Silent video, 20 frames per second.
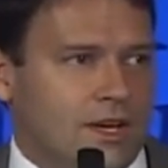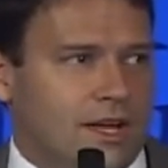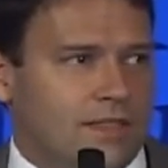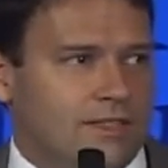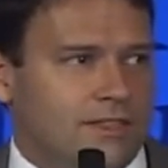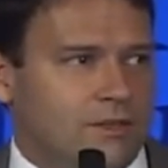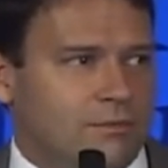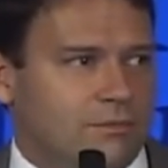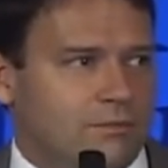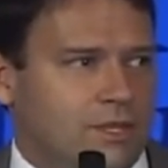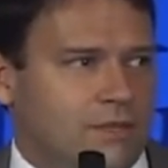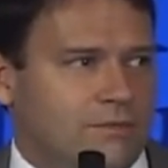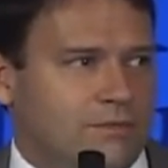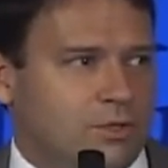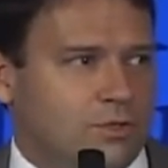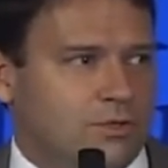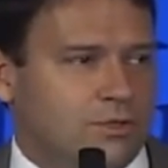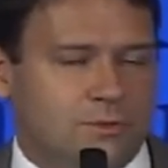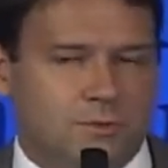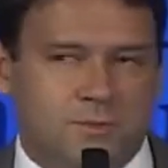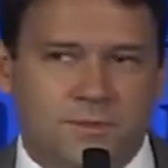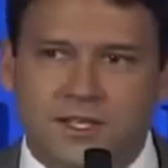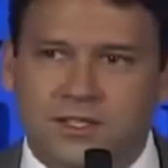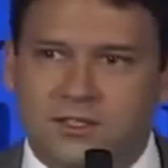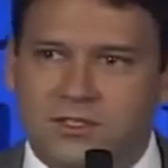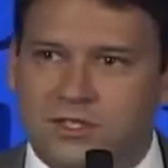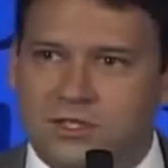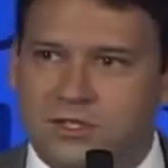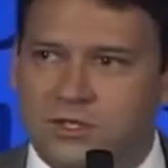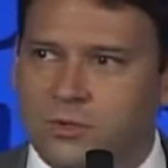I think if you
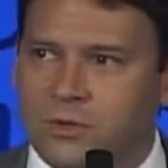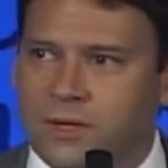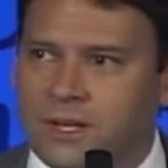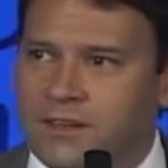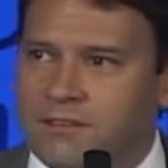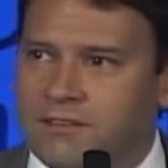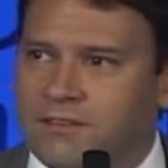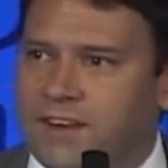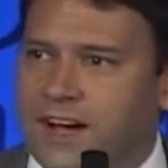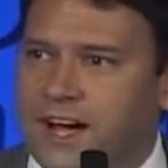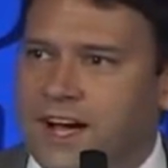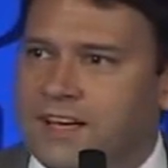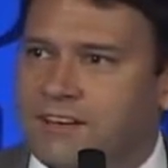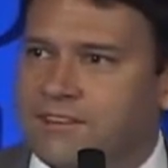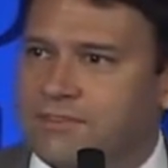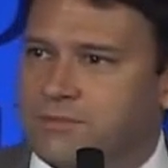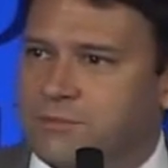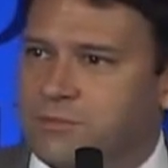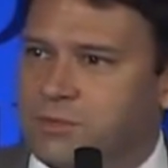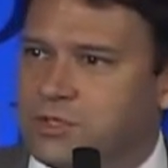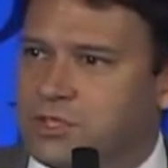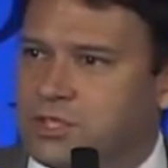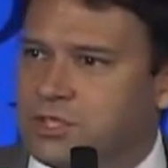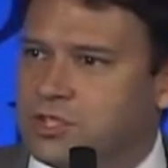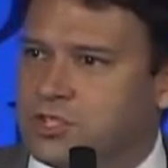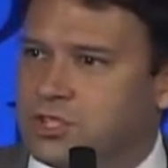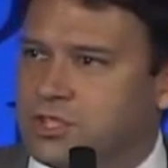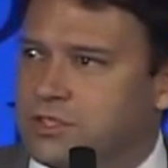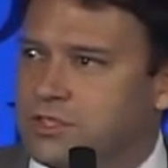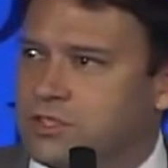speak to five
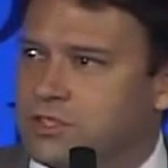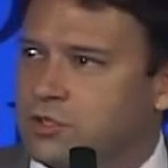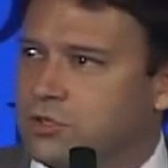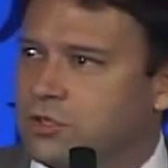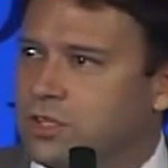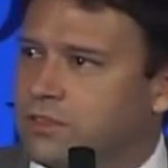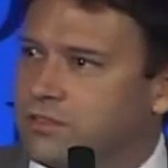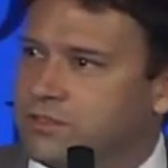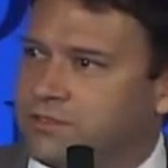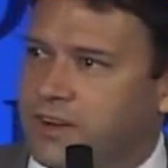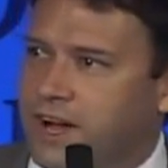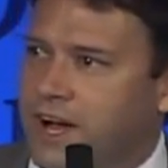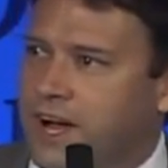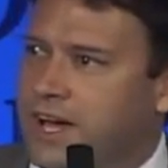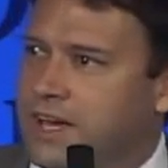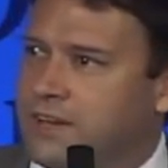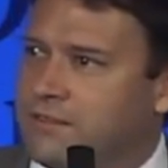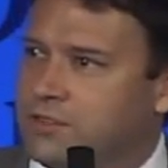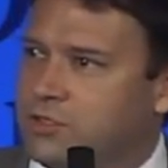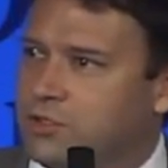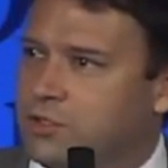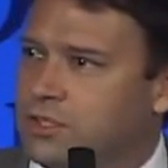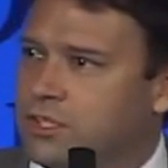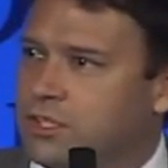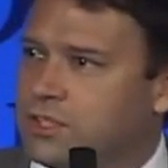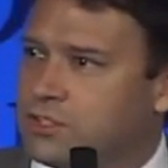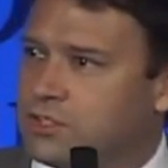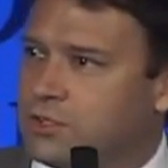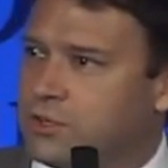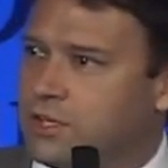musicians, you'll get five
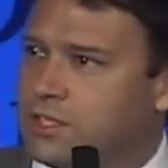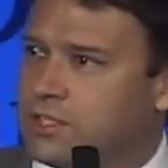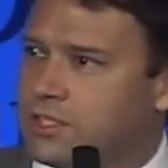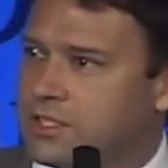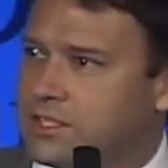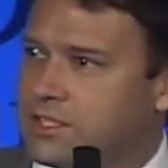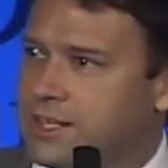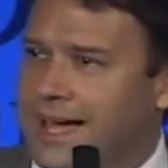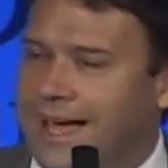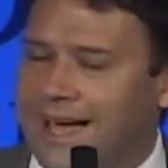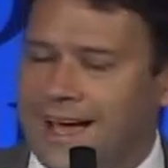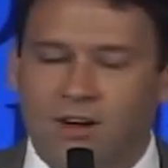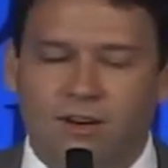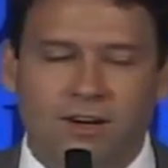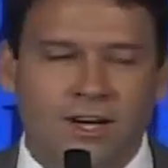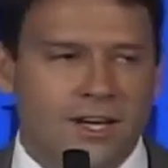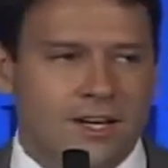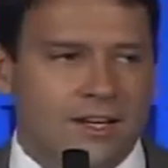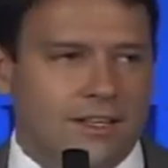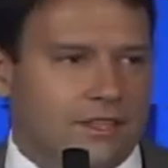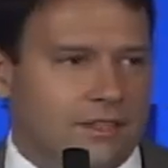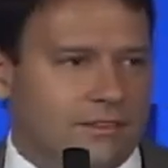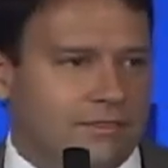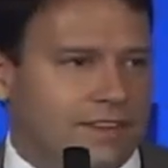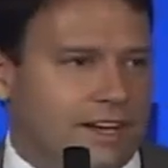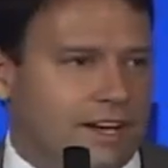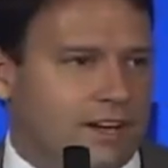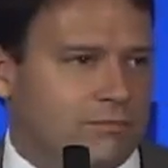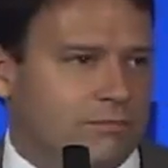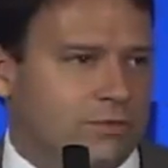unique stories as to how they
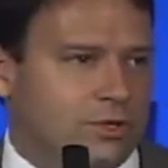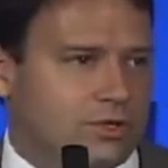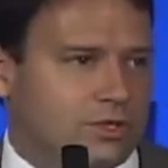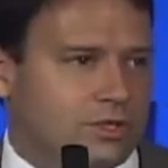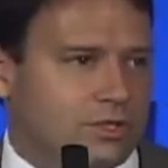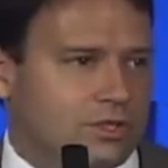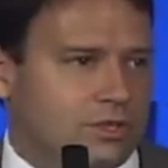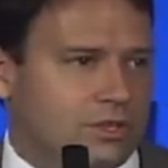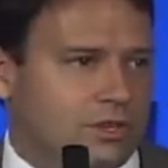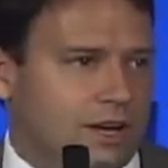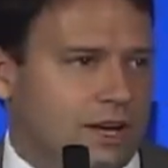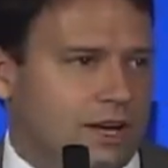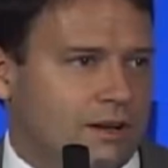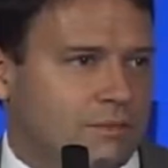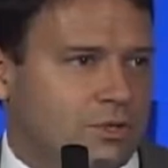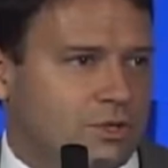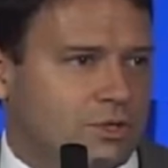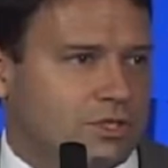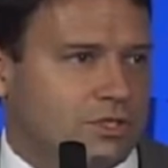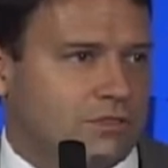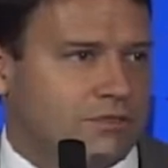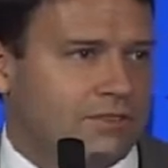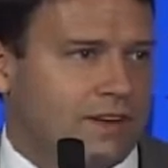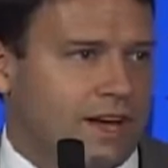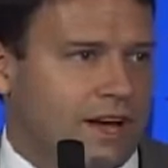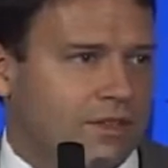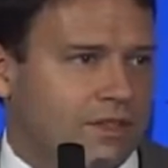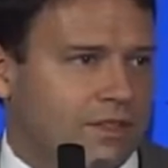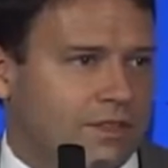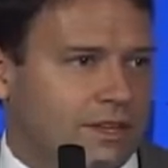found music or how music
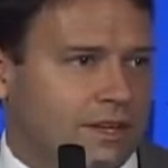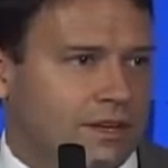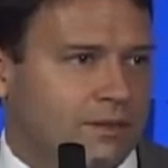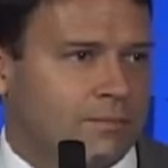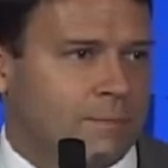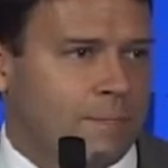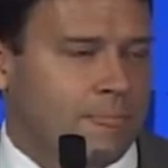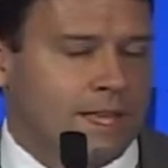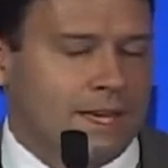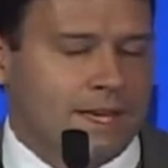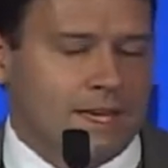found them.